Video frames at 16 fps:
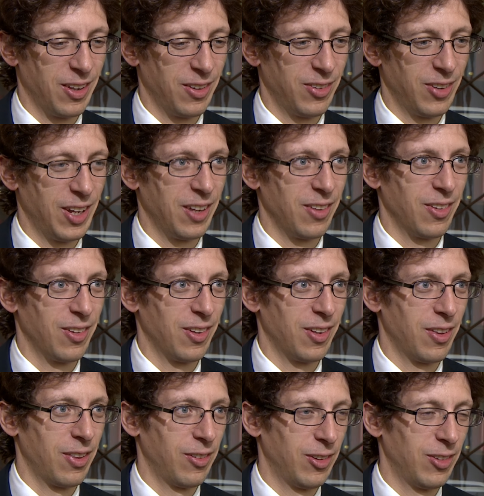
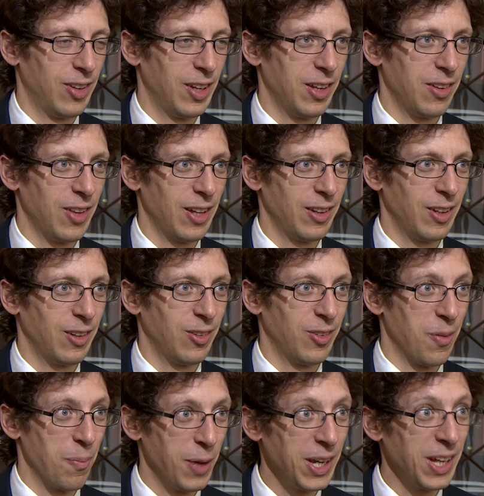saying that it's
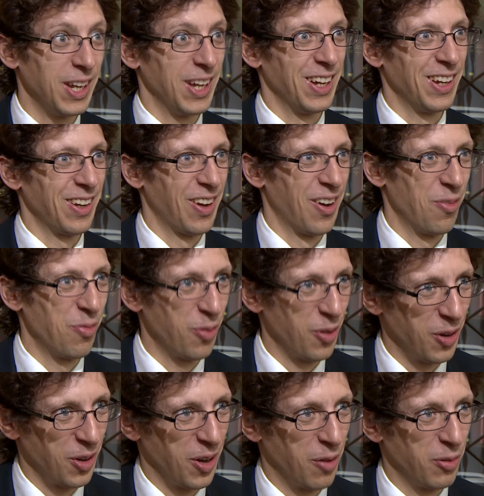the beginning
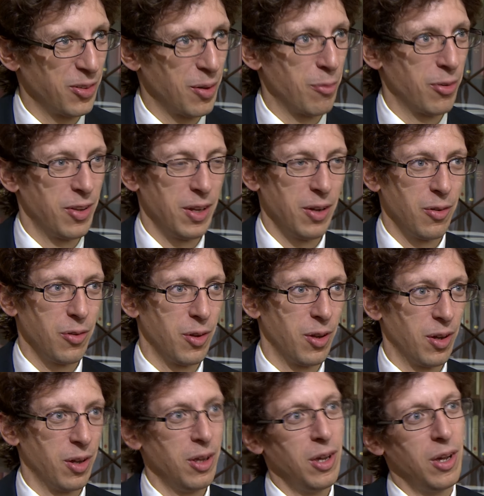of something
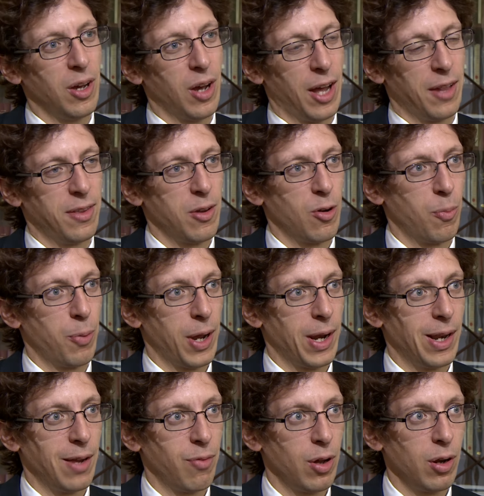at the
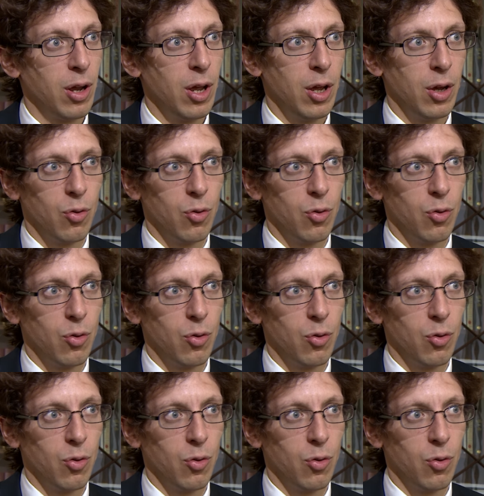European level.